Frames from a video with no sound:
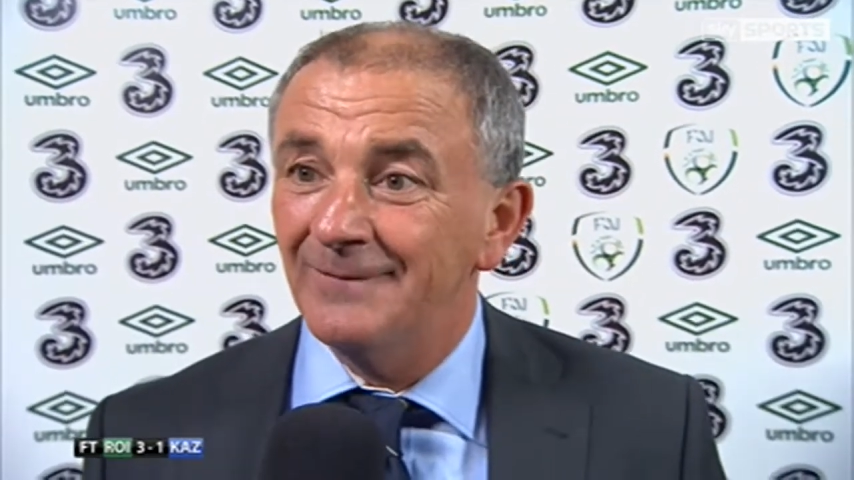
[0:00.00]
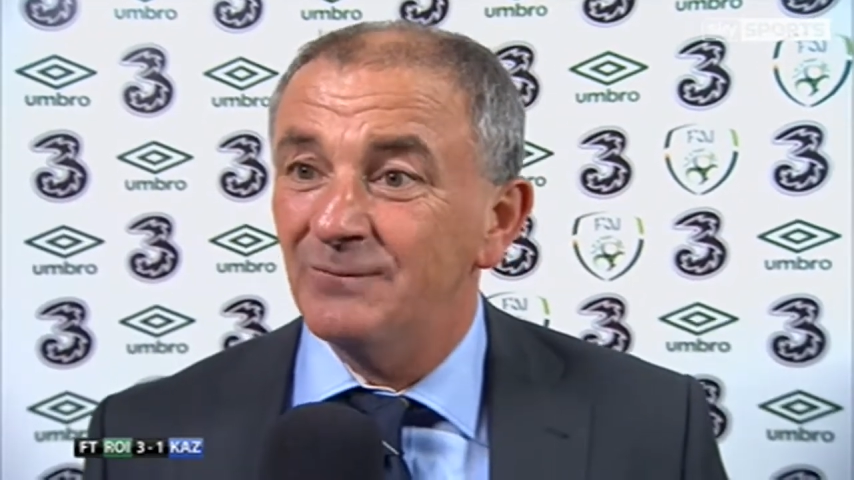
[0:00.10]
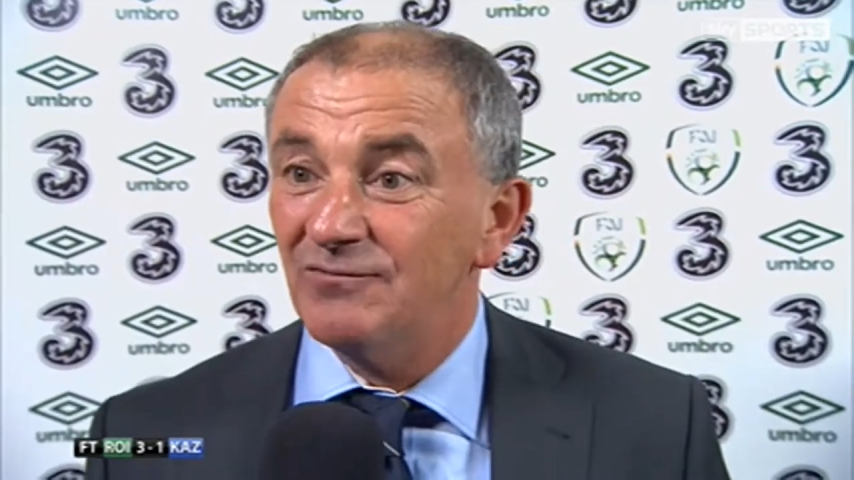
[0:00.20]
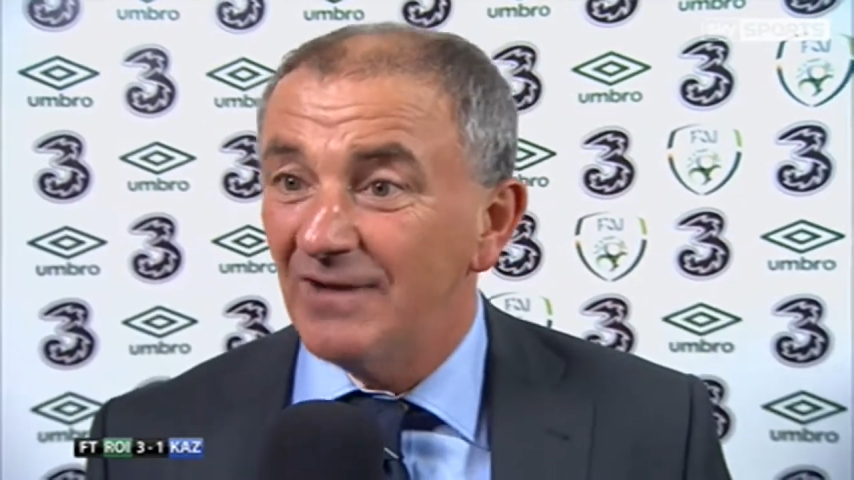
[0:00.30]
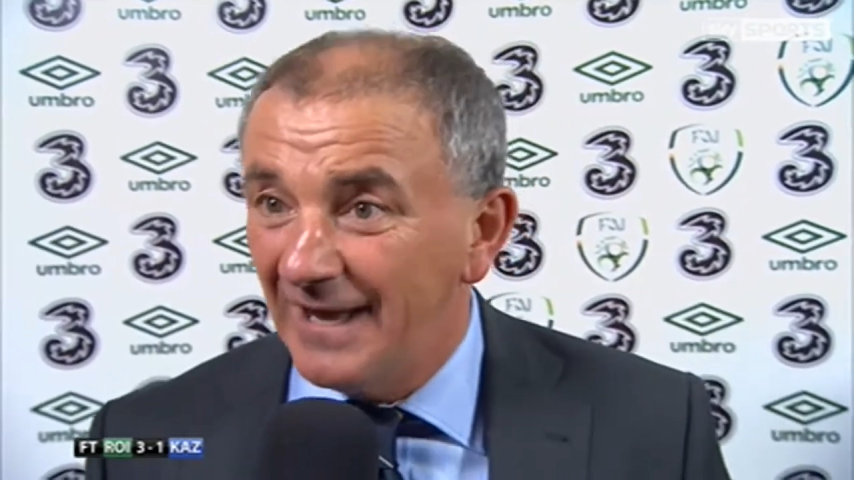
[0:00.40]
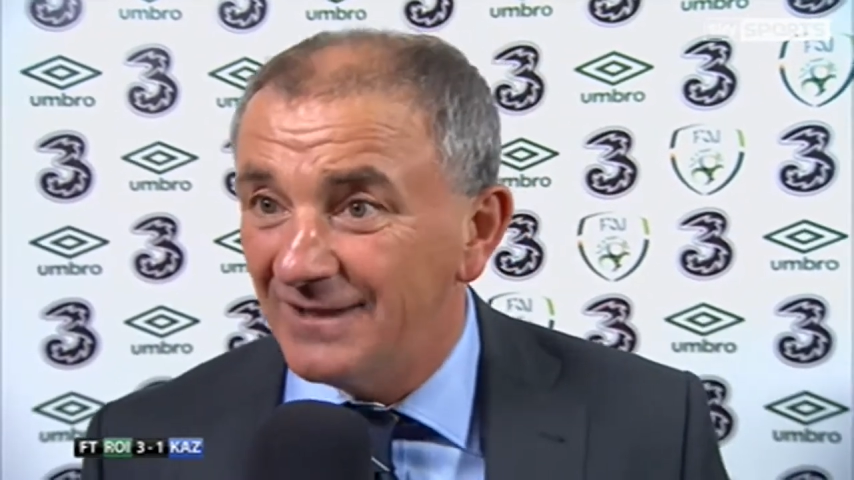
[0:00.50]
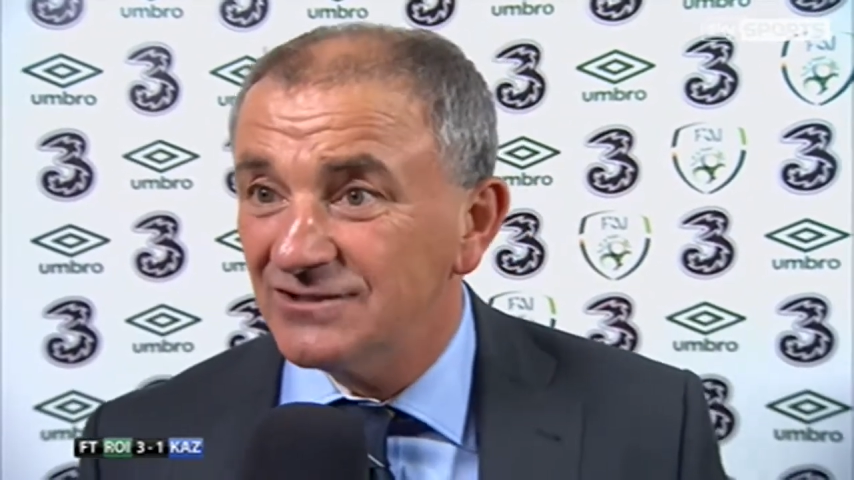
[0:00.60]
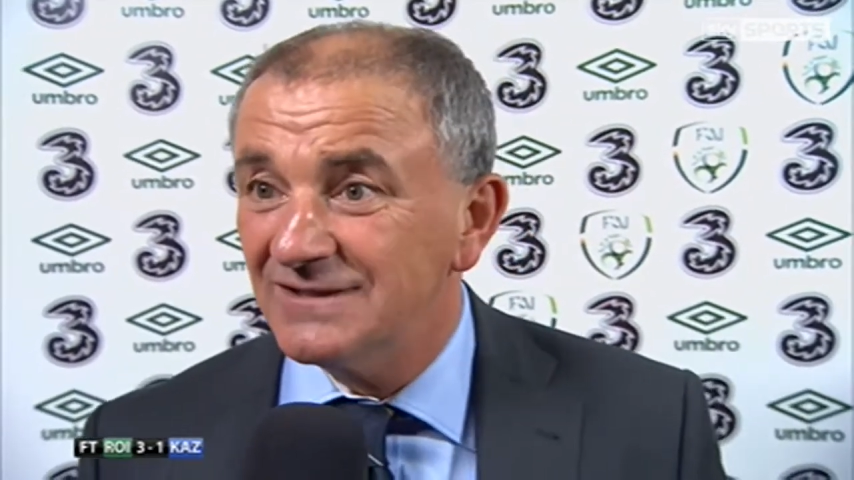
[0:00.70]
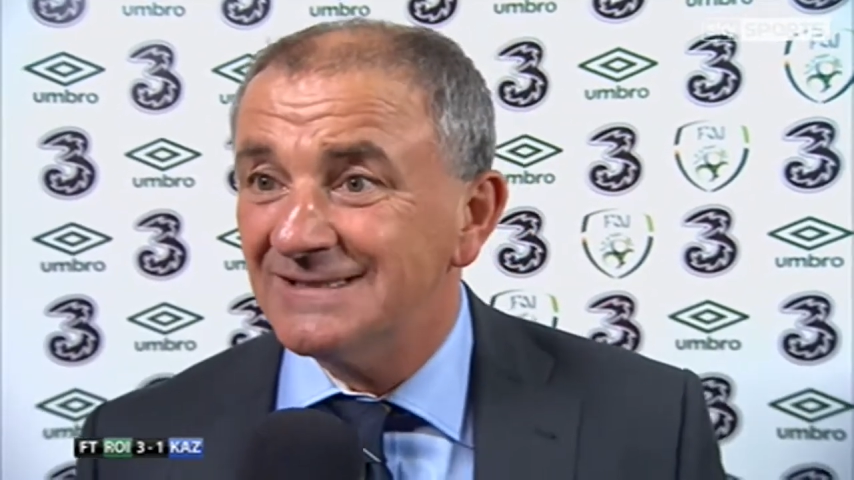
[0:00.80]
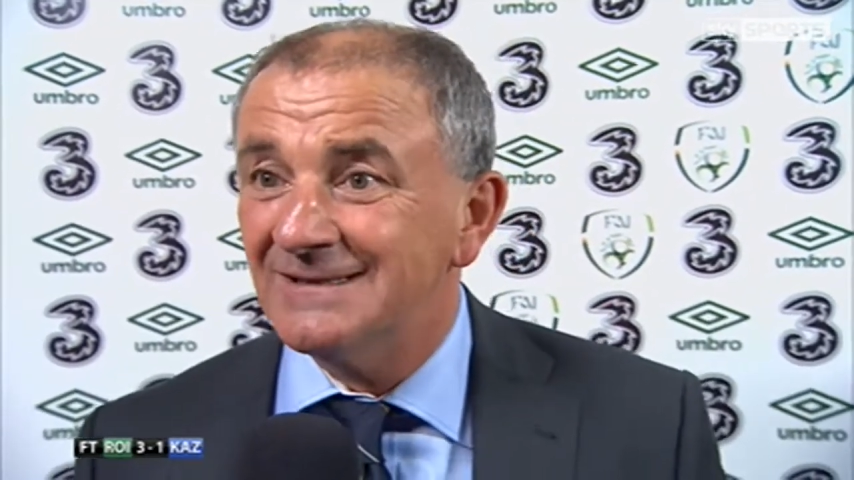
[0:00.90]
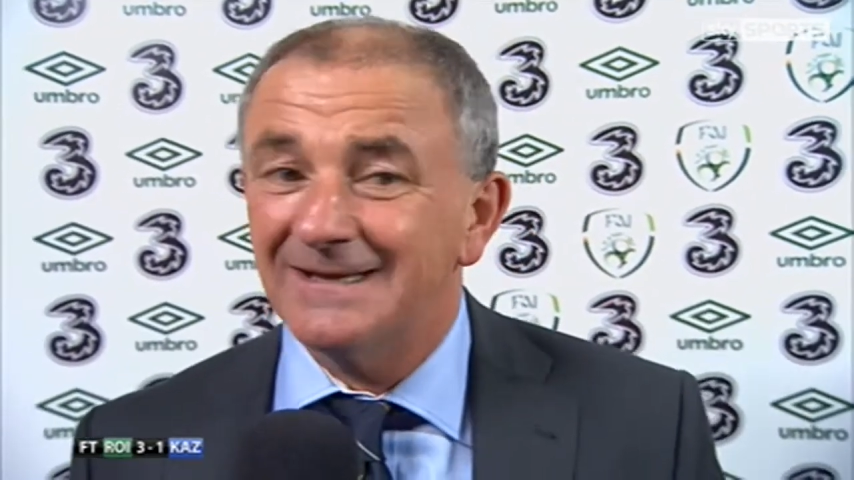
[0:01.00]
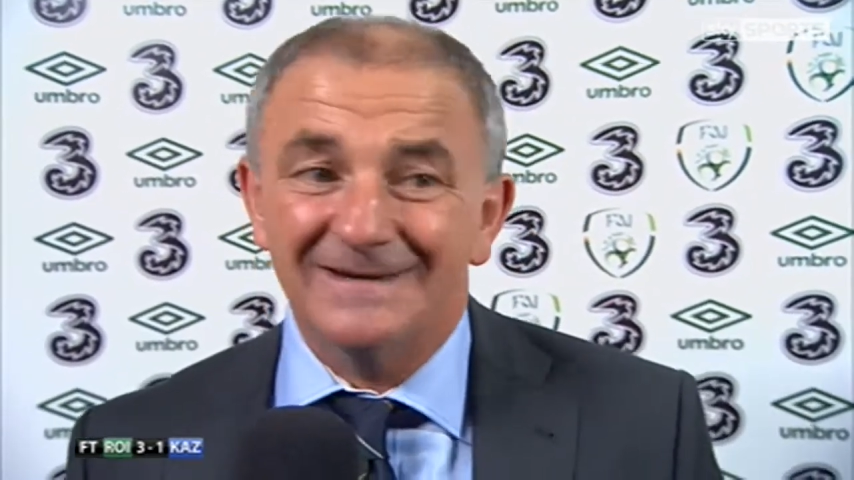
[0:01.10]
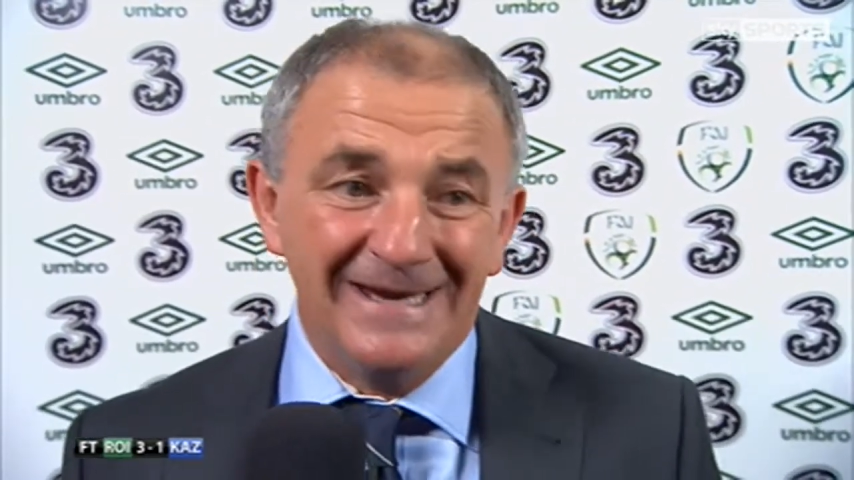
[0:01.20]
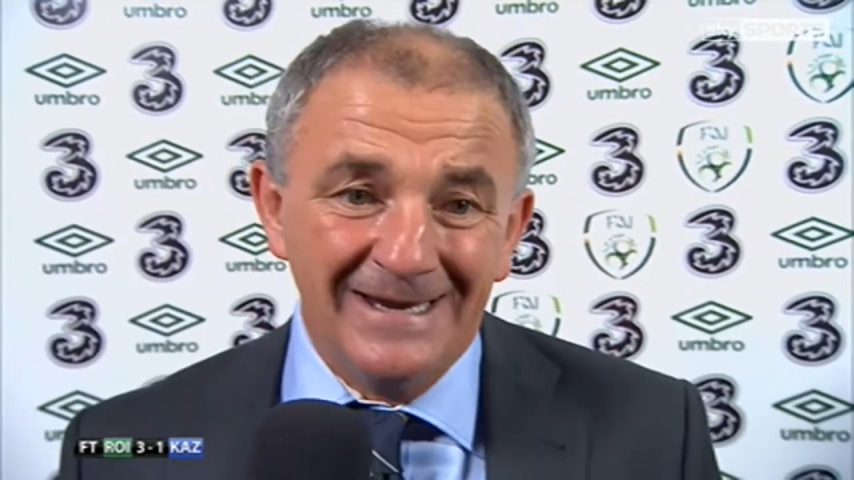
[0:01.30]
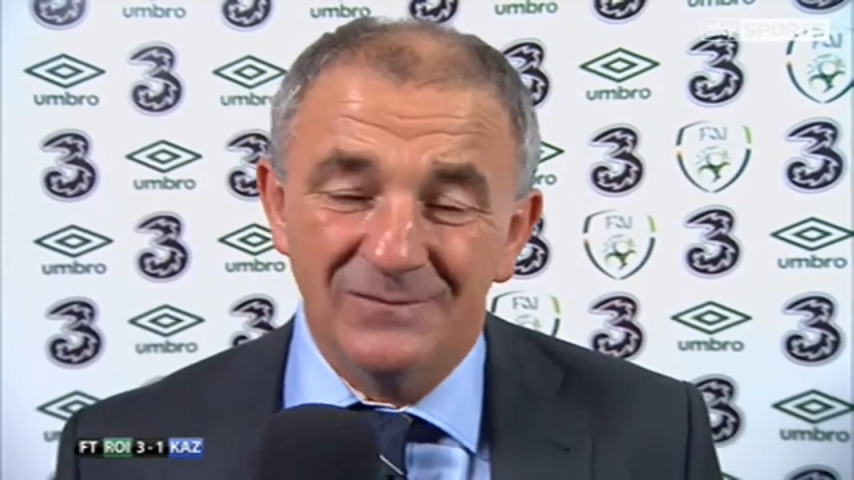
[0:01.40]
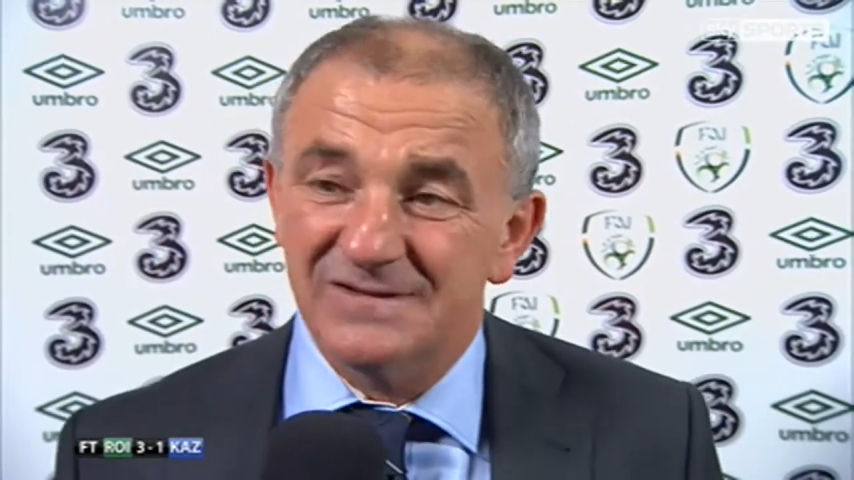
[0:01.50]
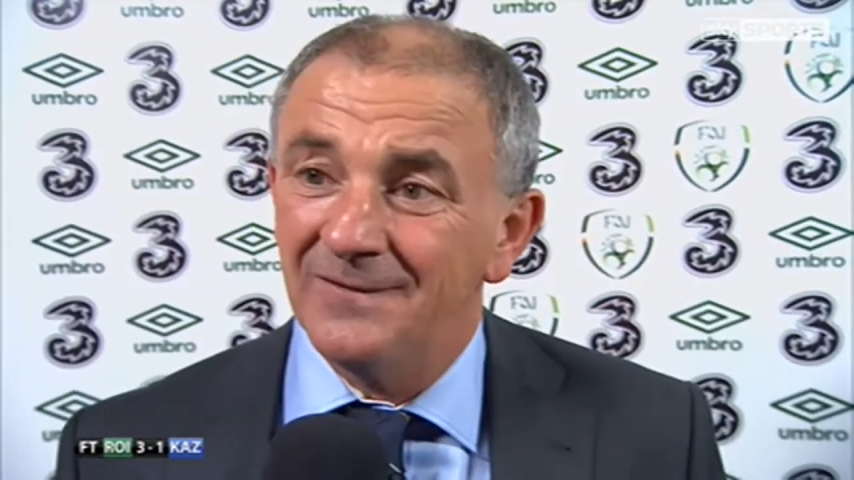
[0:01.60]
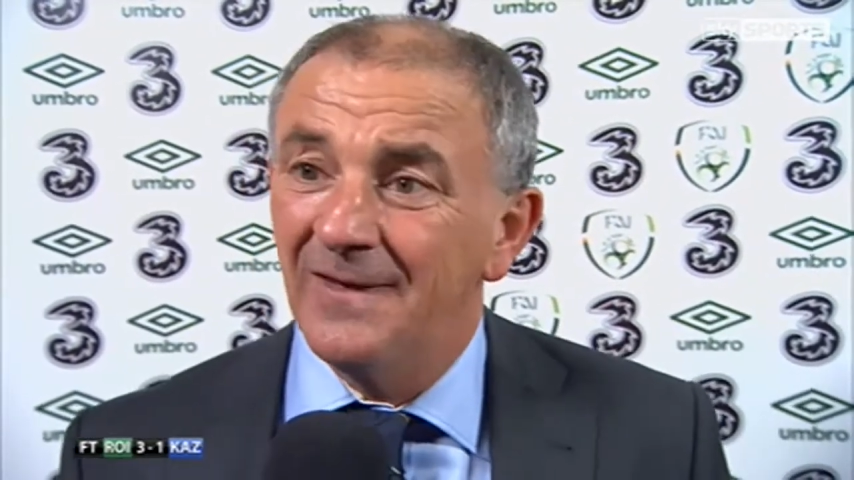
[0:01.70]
and the relations and the teams.